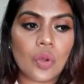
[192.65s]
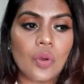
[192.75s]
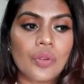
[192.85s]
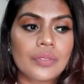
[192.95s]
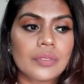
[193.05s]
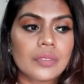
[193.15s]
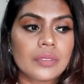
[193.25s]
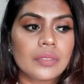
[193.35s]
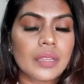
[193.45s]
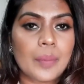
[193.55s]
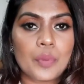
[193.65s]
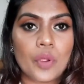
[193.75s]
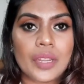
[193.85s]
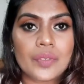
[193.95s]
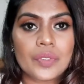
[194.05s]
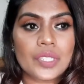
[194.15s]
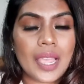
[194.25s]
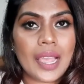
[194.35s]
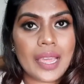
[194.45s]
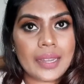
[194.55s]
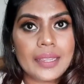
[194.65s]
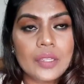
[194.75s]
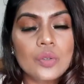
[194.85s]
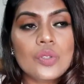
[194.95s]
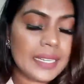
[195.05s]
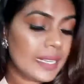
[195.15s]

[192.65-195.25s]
on a product which I hardly use.